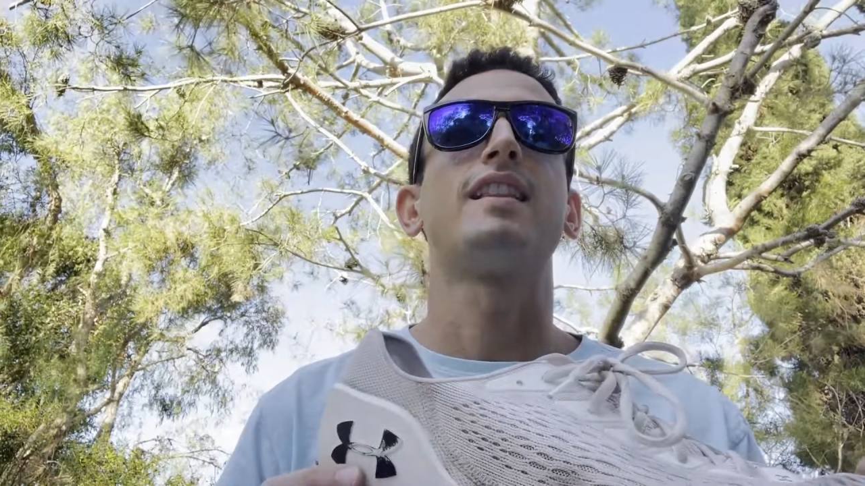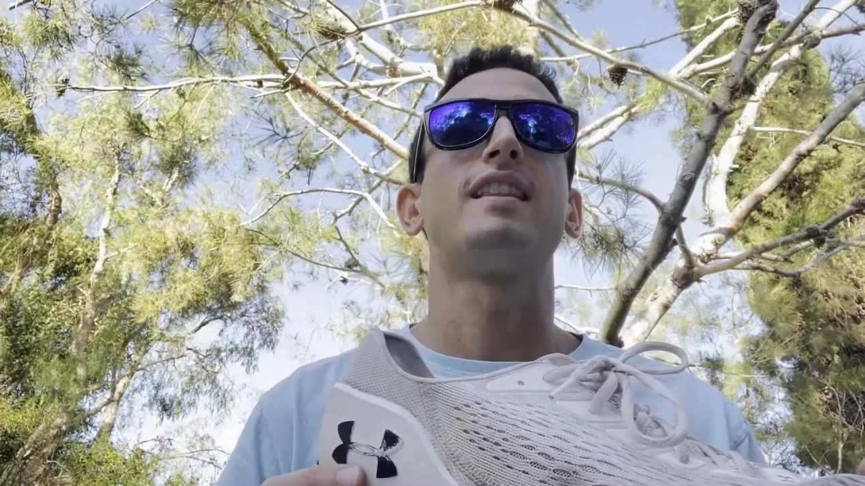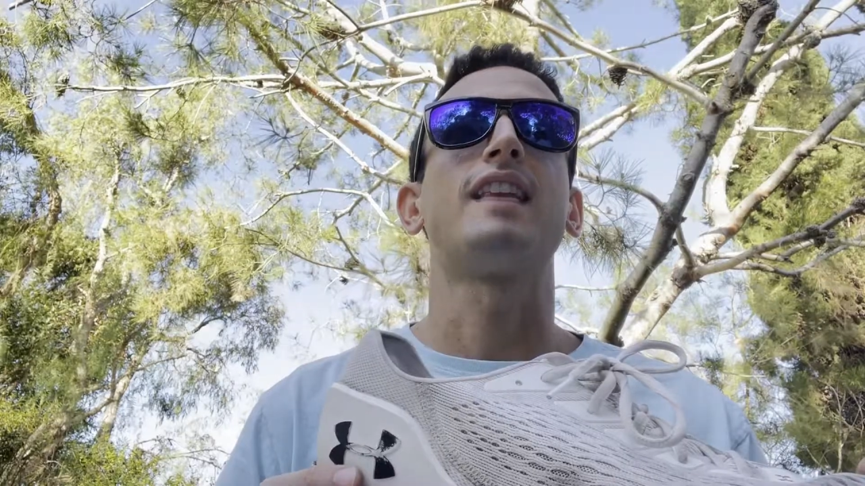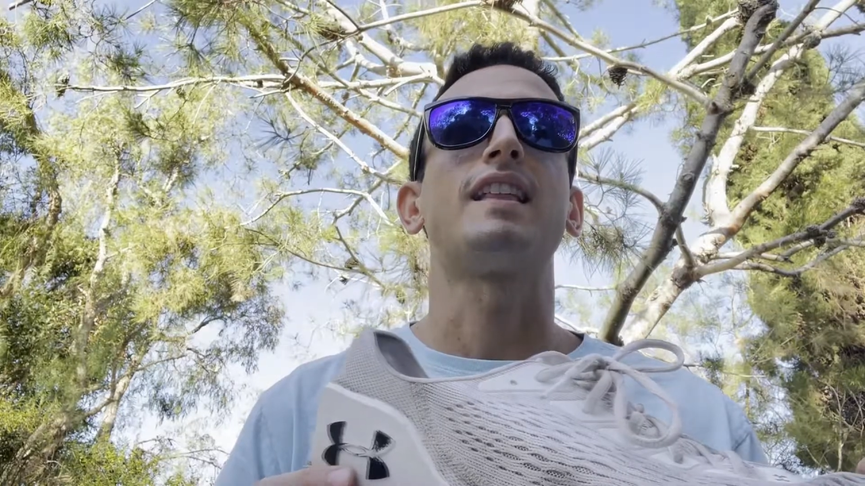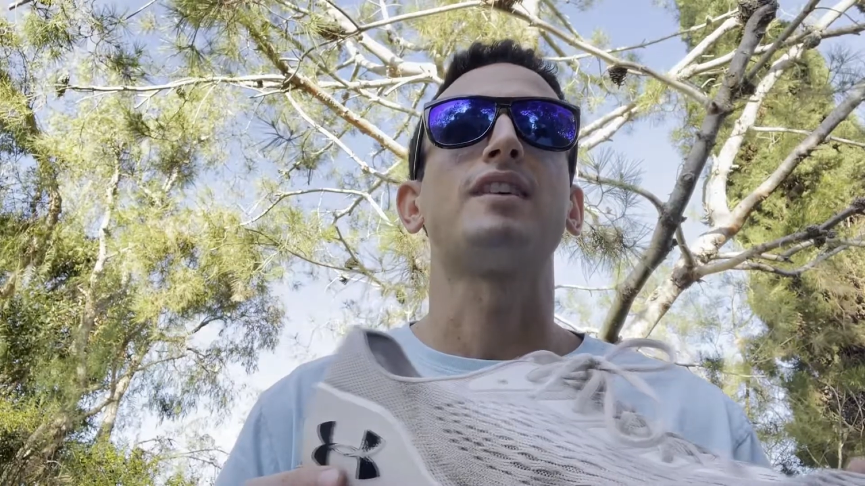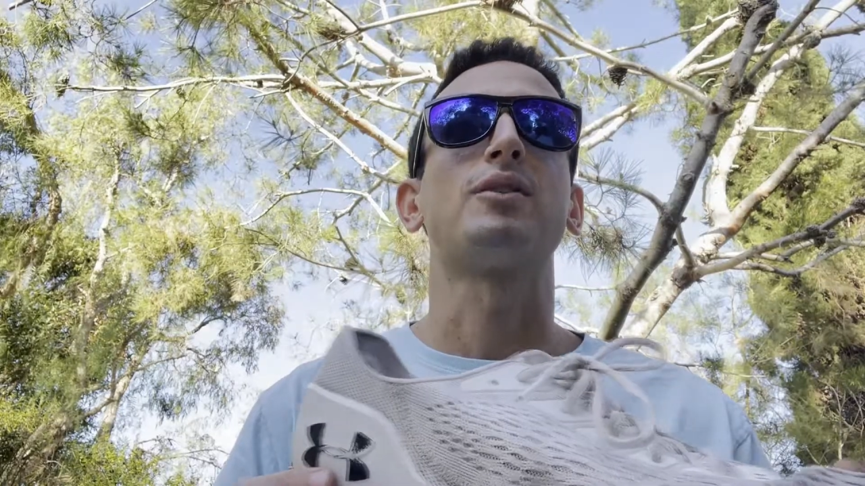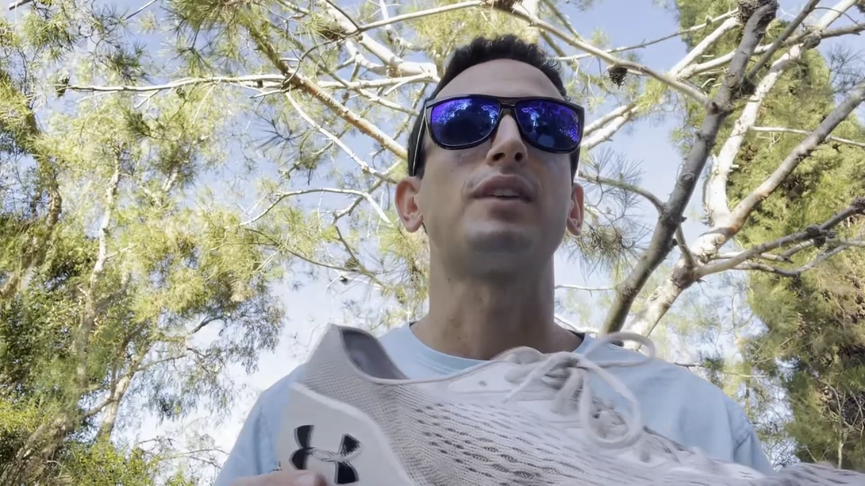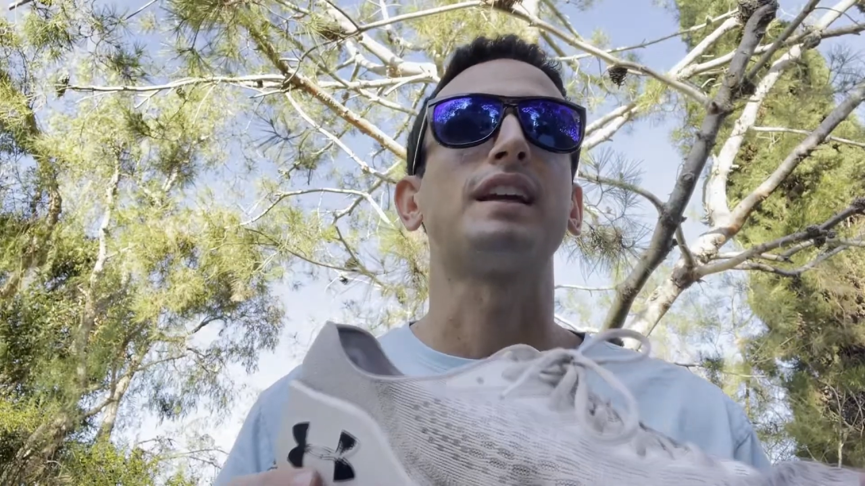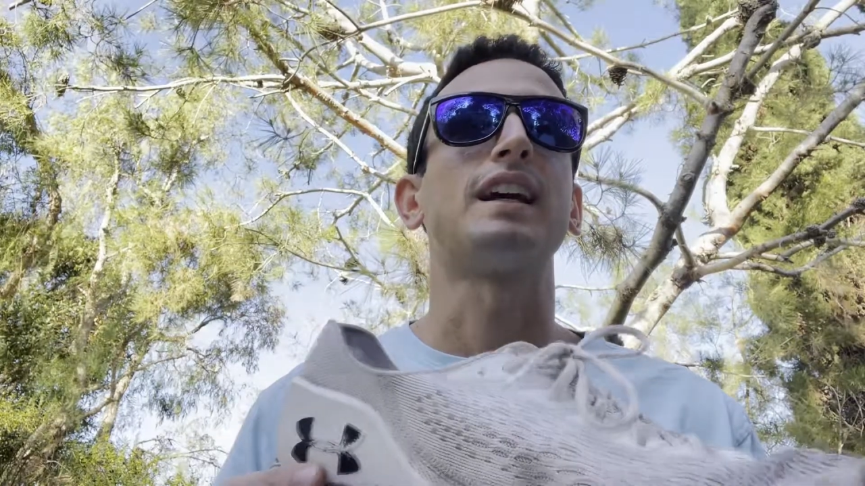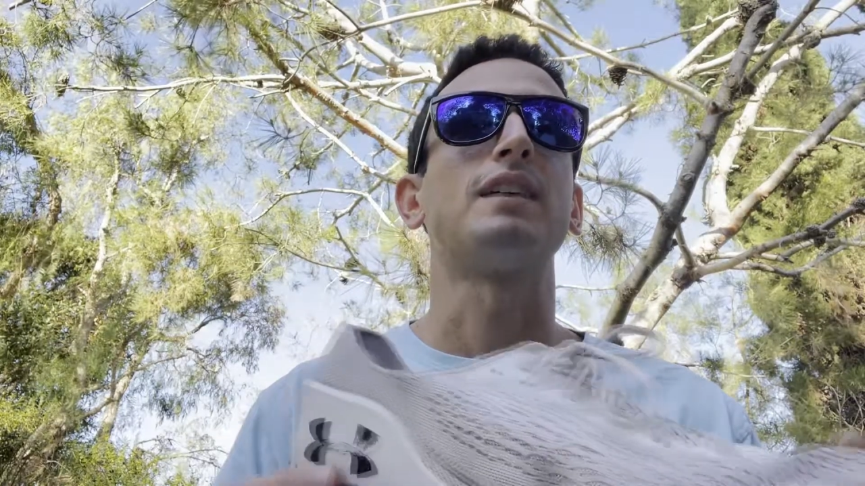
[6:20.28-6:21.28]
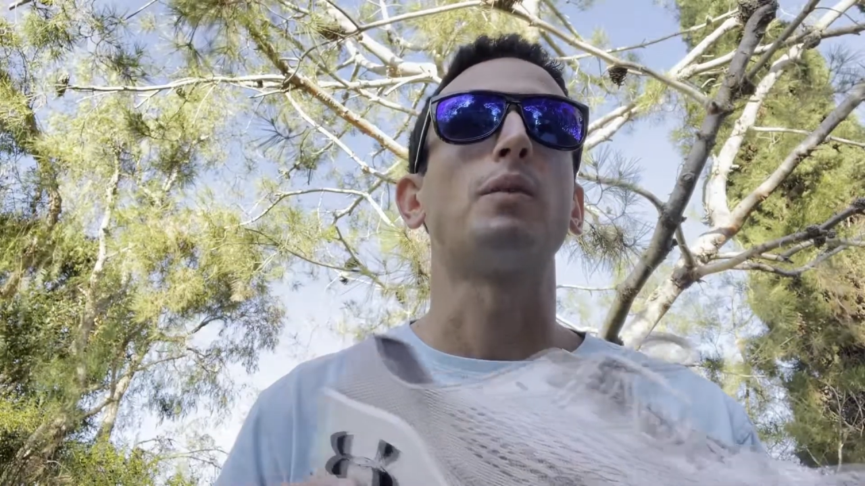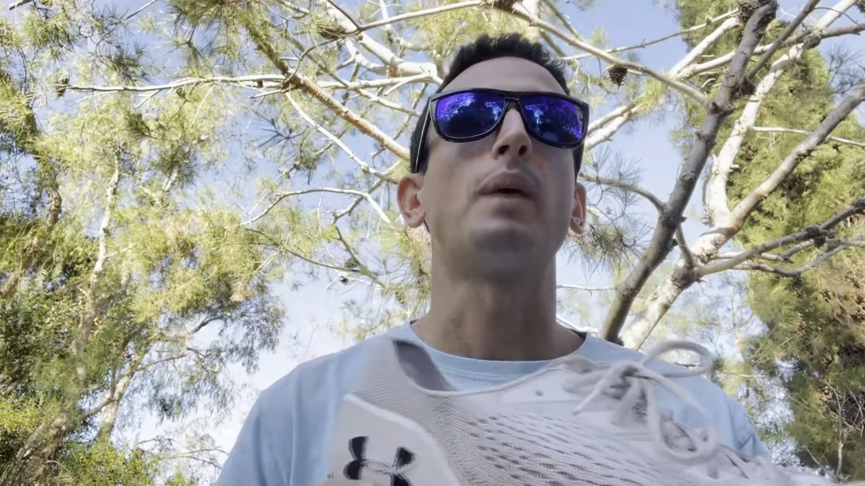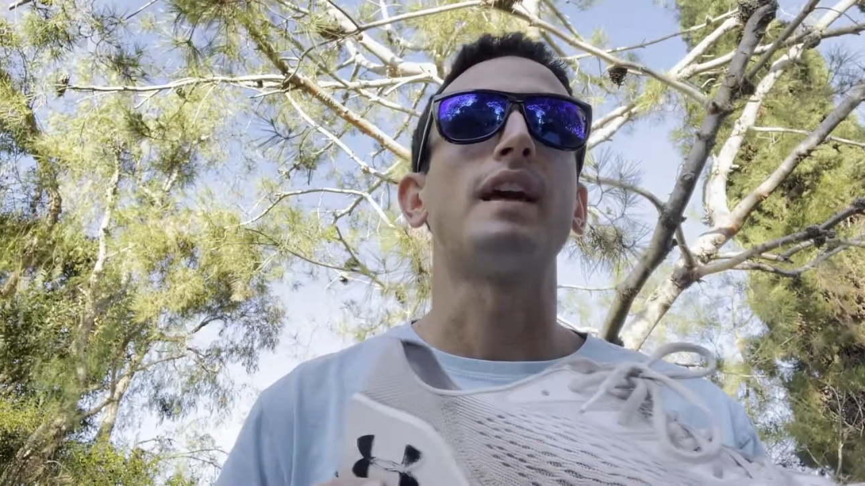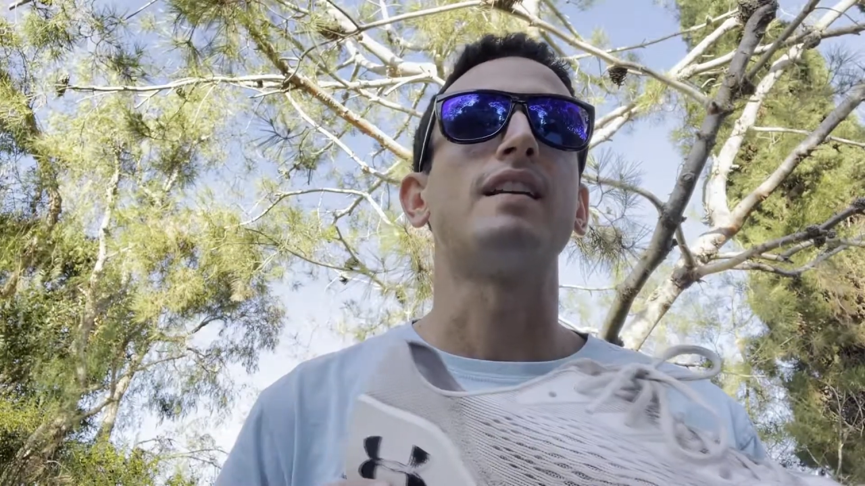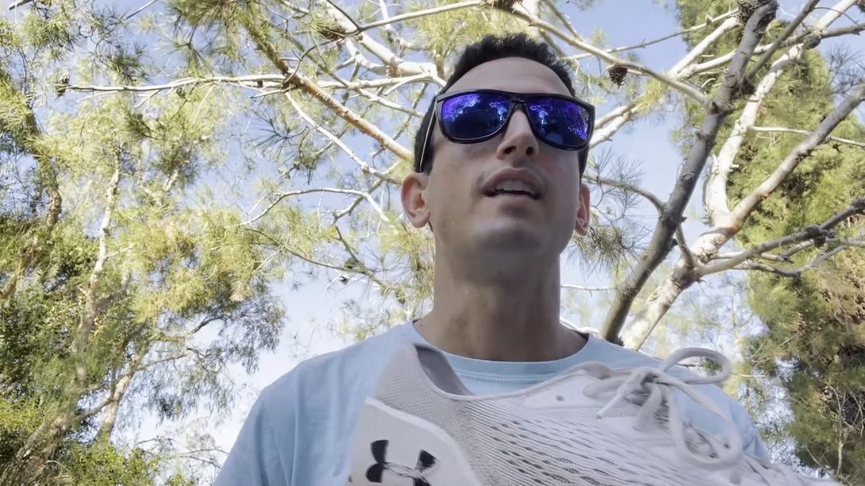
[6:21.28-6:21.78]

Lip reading: that they're really gonna win